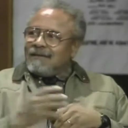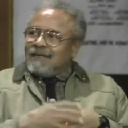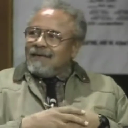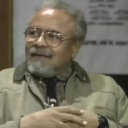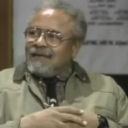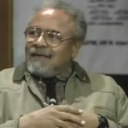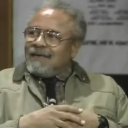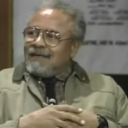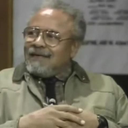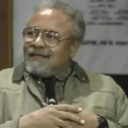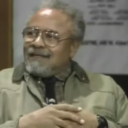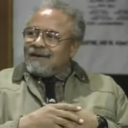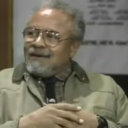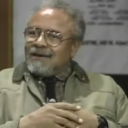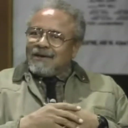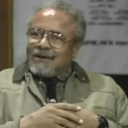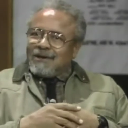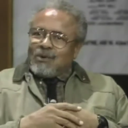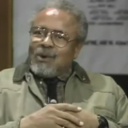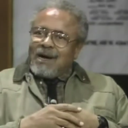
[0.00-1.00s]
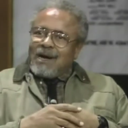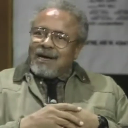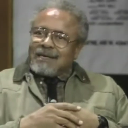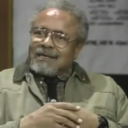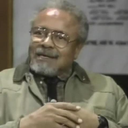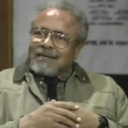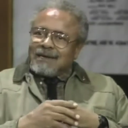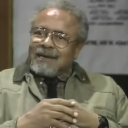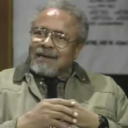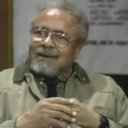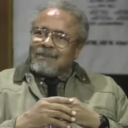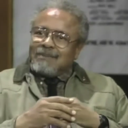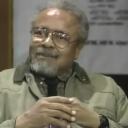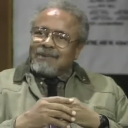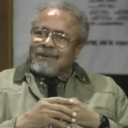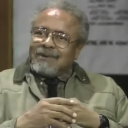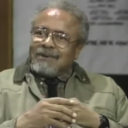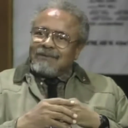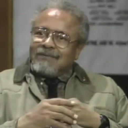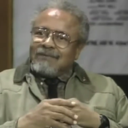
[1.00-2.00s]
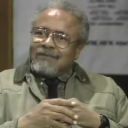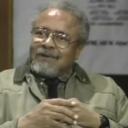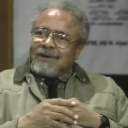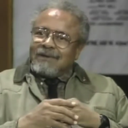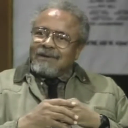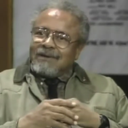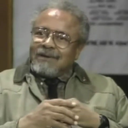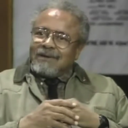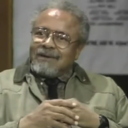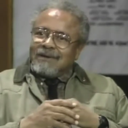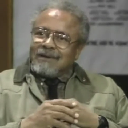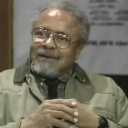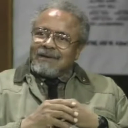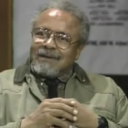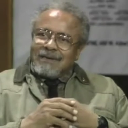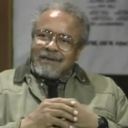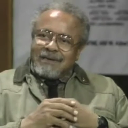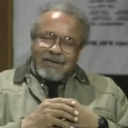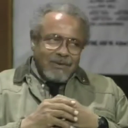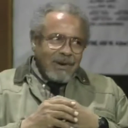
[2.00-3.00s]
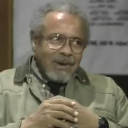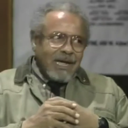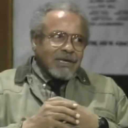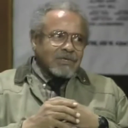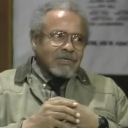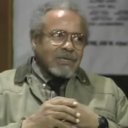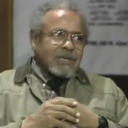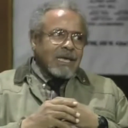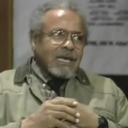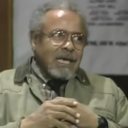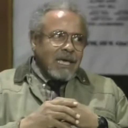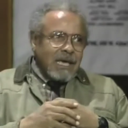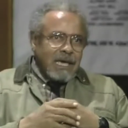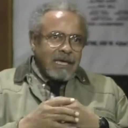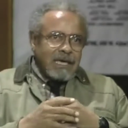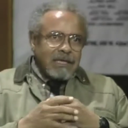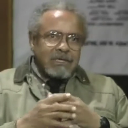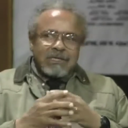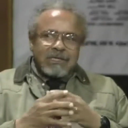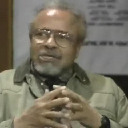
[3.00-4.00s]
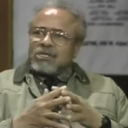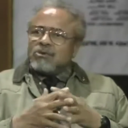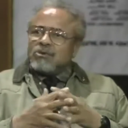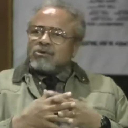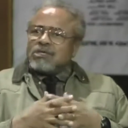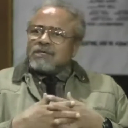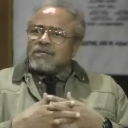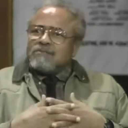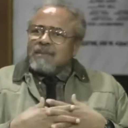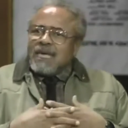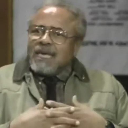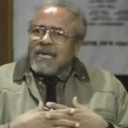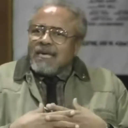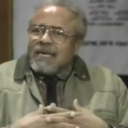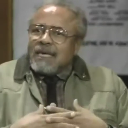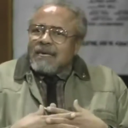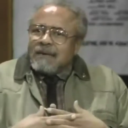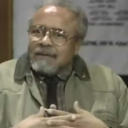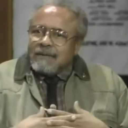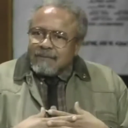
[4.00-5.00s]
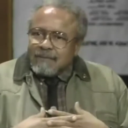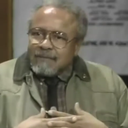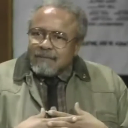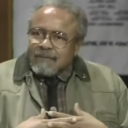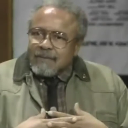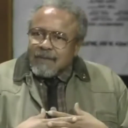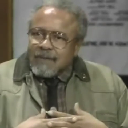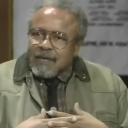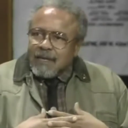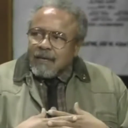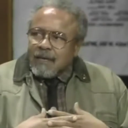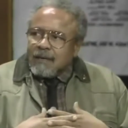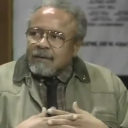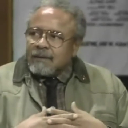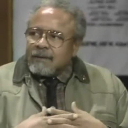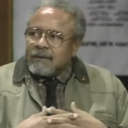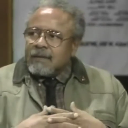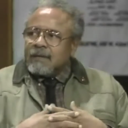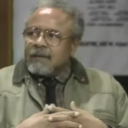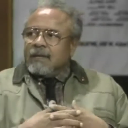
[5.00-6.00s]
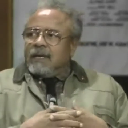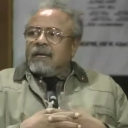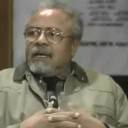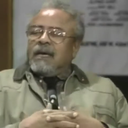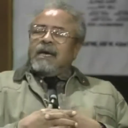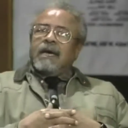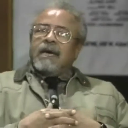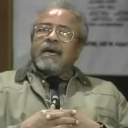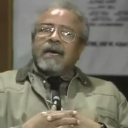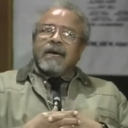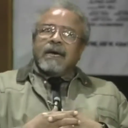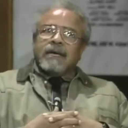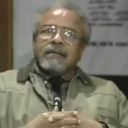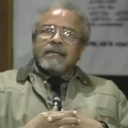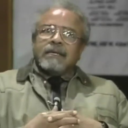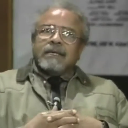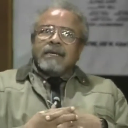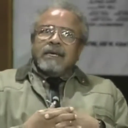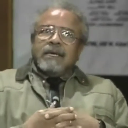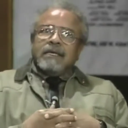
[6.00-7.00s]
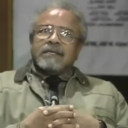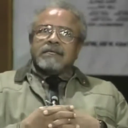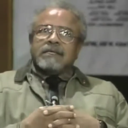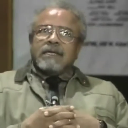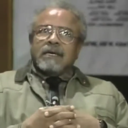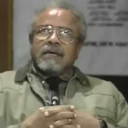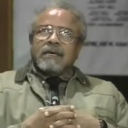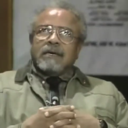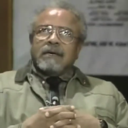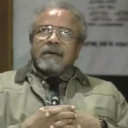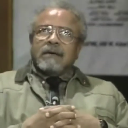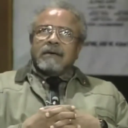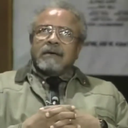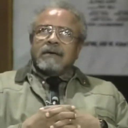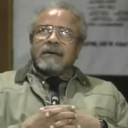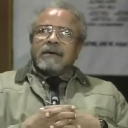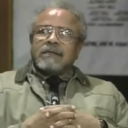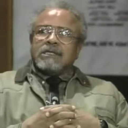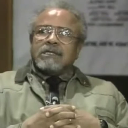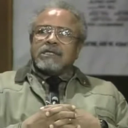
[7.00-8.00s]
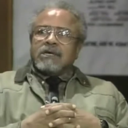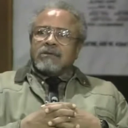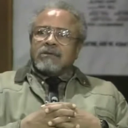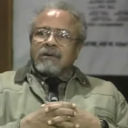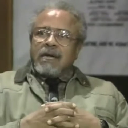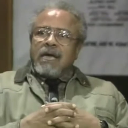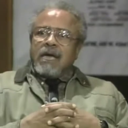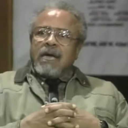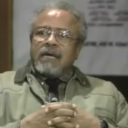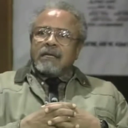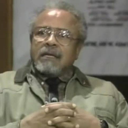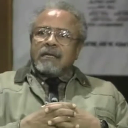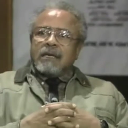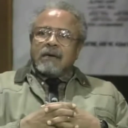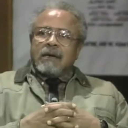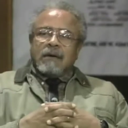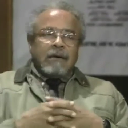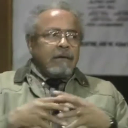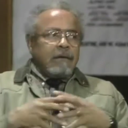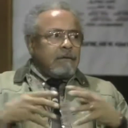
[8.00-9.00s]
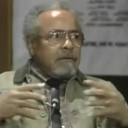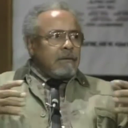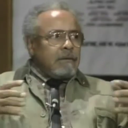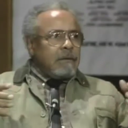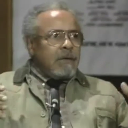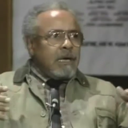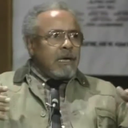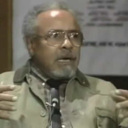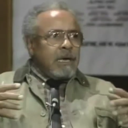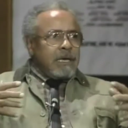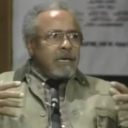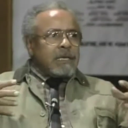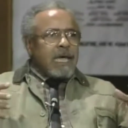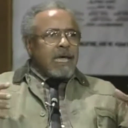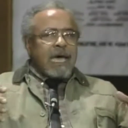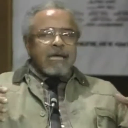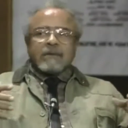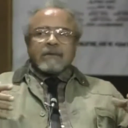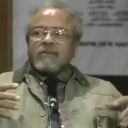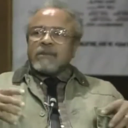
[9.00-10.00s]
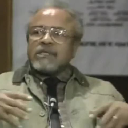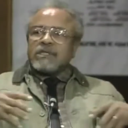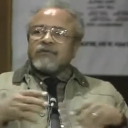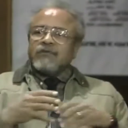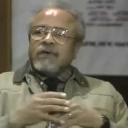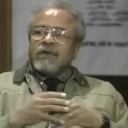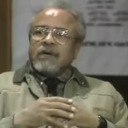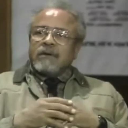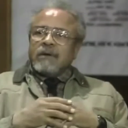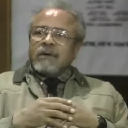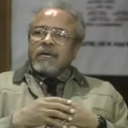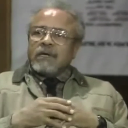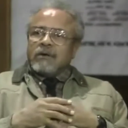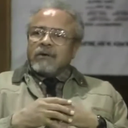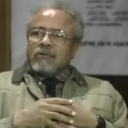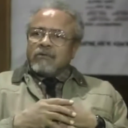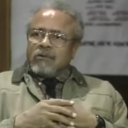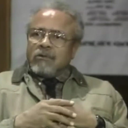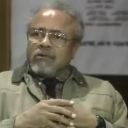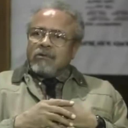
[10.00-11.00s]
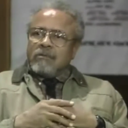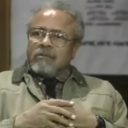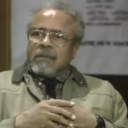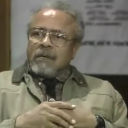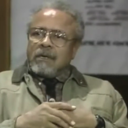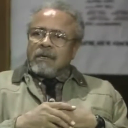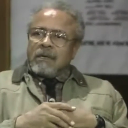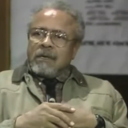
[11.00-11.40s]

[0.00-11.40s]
the the quiet type of uh, direction. It suits me, mm-hmm. you know? and it uh, to create an atmosphere in a room